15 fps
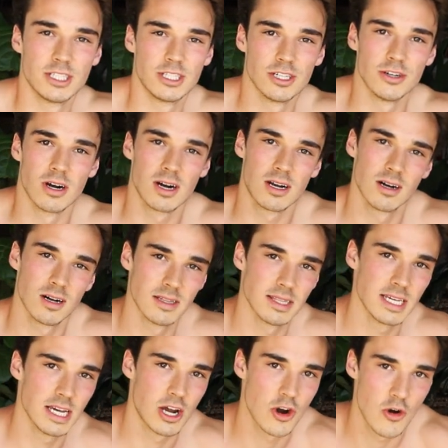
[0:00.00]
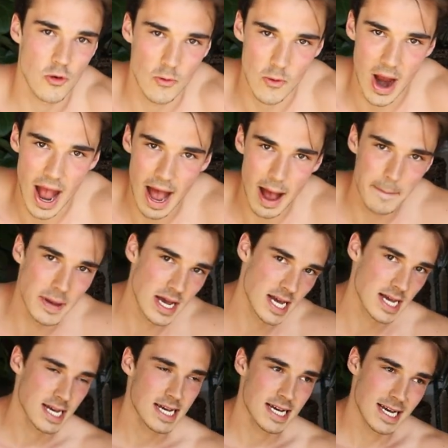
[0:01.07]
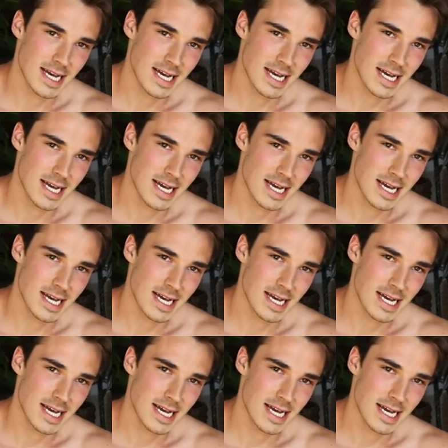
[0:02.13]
to do are called the crab